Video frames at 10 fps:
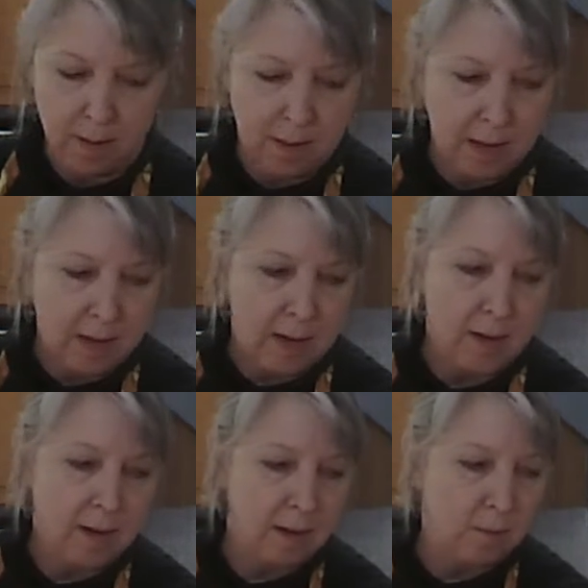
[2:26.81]

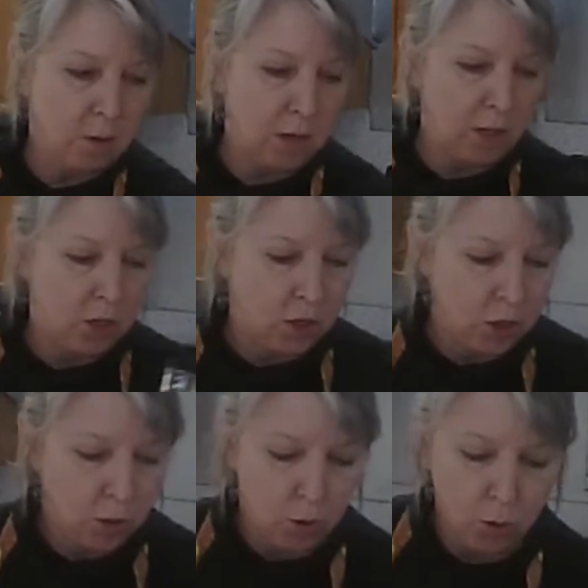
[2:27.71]
Then I'm going
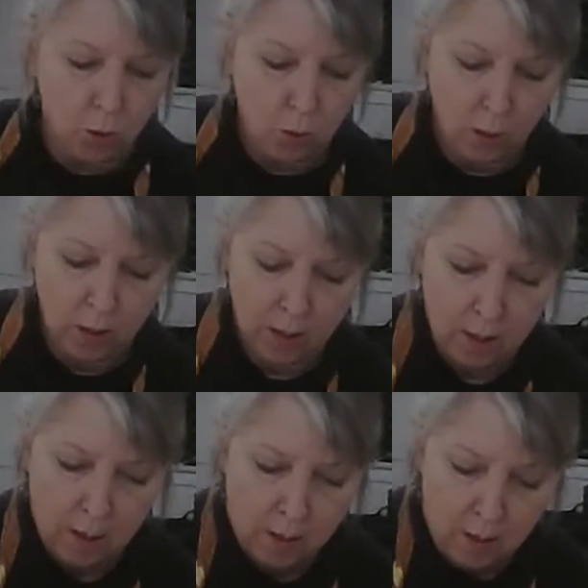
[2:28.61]
to
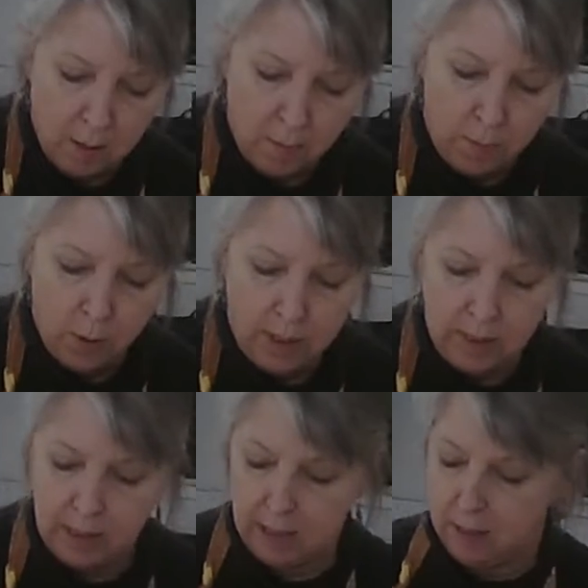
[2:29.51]

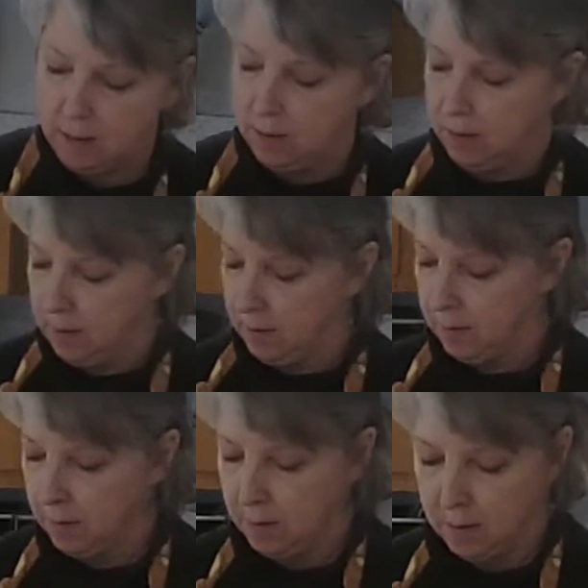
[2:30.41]
put in
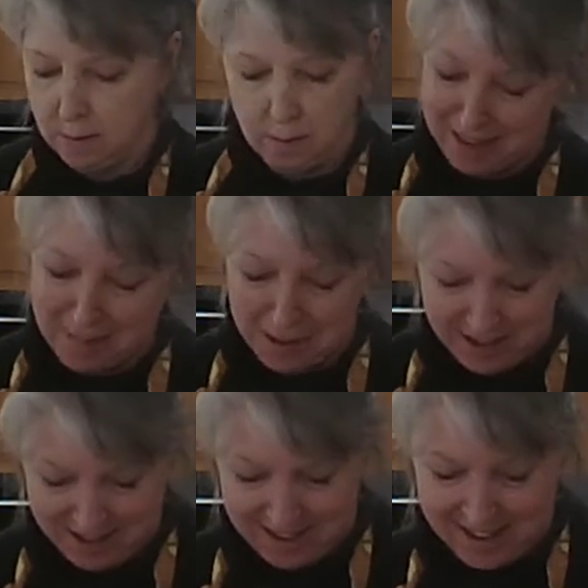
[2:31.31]

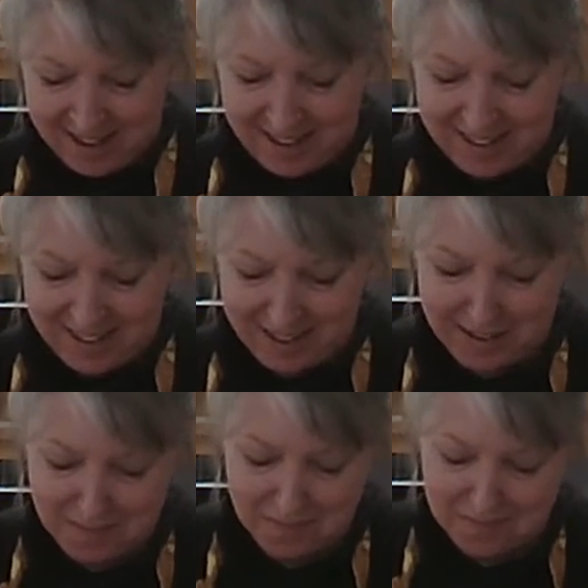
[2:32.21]
lemon.
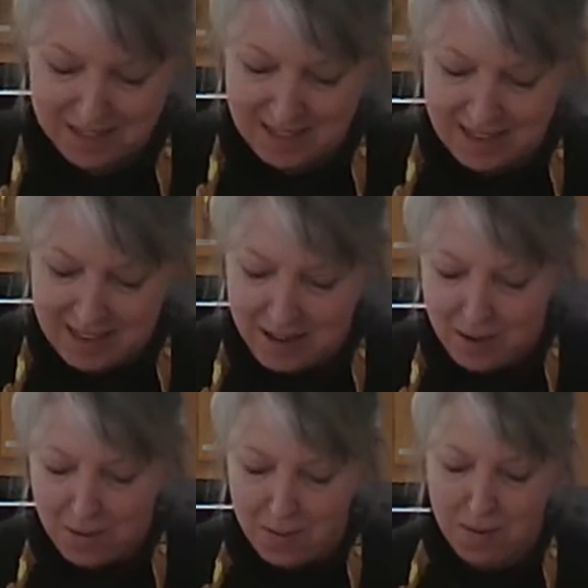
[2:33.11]

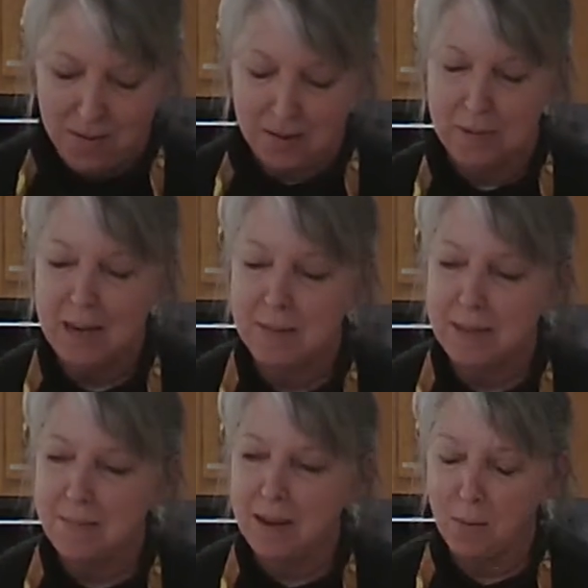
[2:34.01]
Sometimes
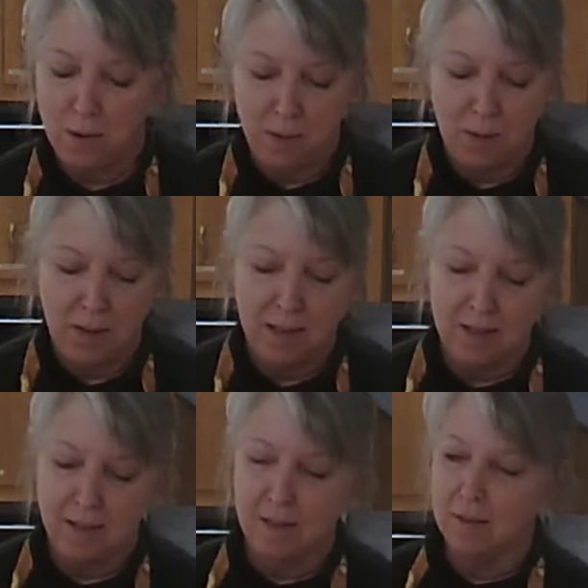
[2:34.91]
I make one with
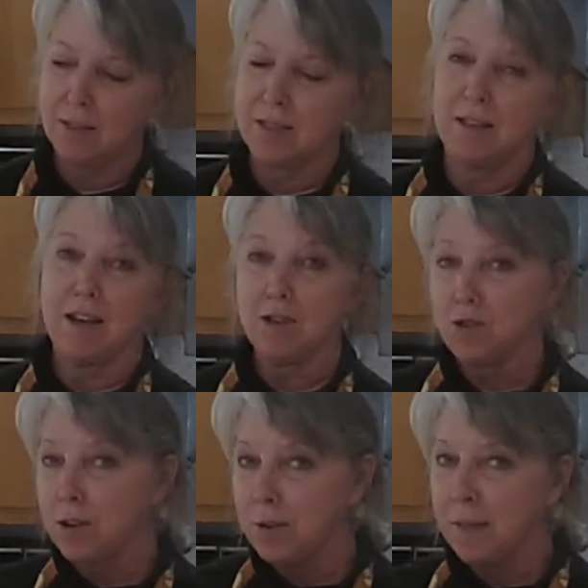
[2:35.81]
a little
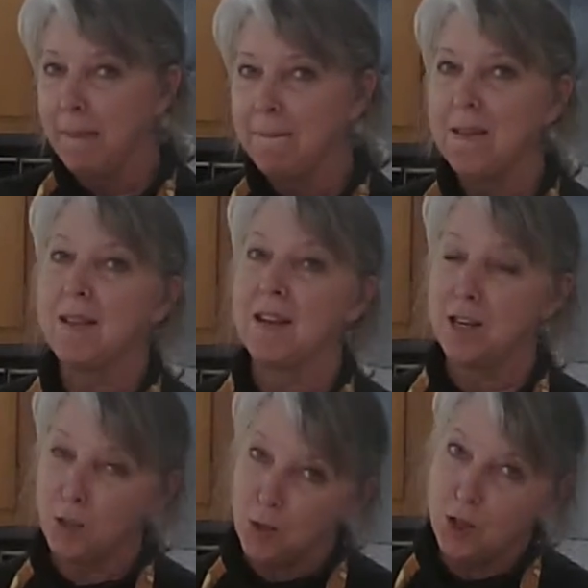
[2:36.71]
cilantro, and then
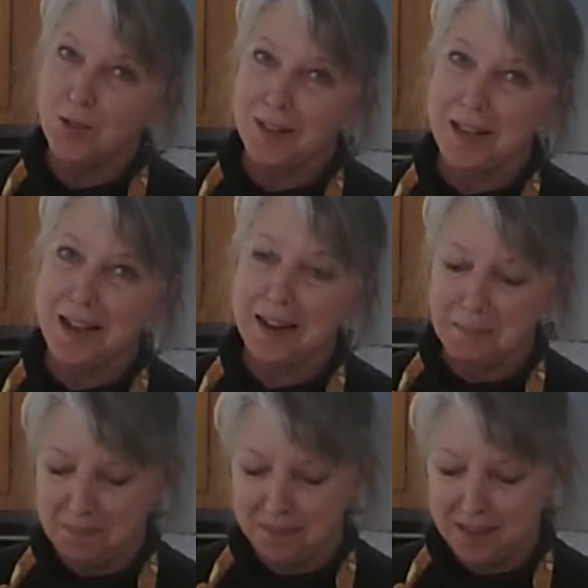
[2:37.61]
I do use a
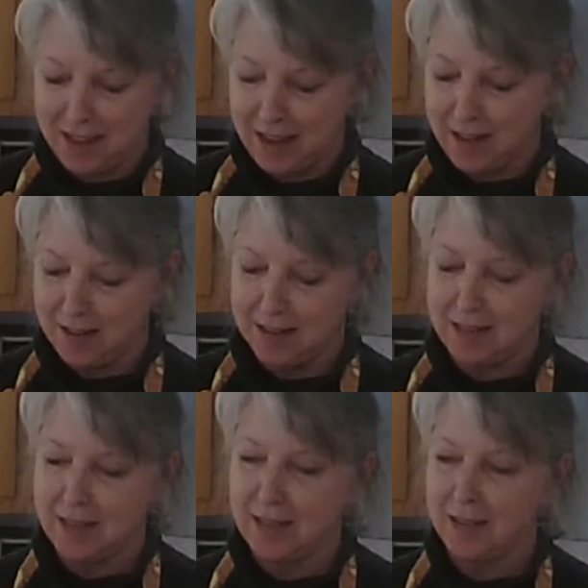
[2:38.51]
lime,
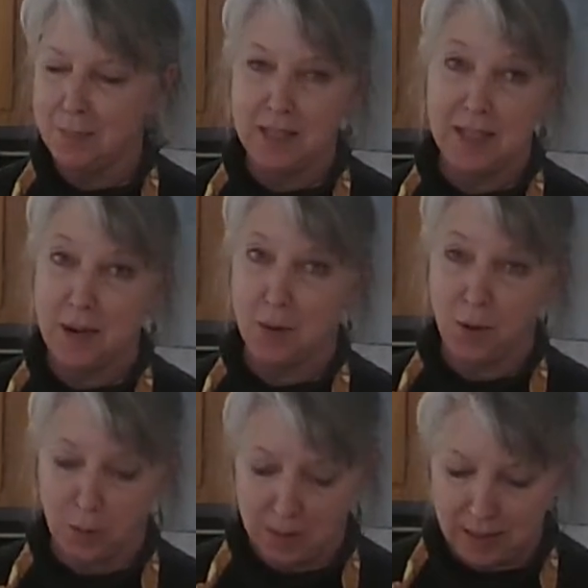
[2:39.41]
but today we're
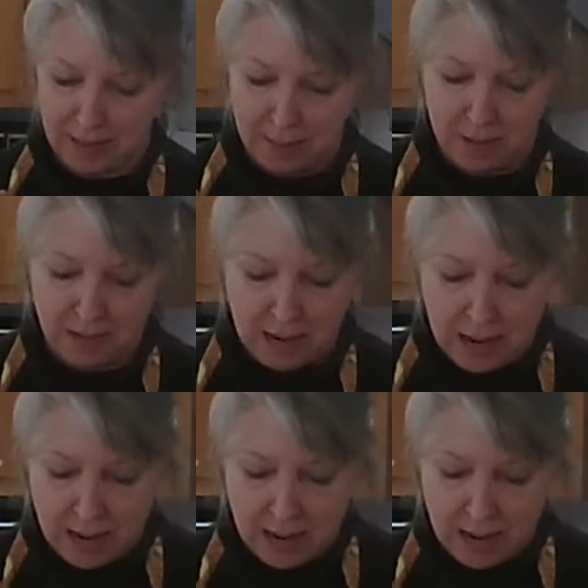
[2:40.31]
going with the lemon.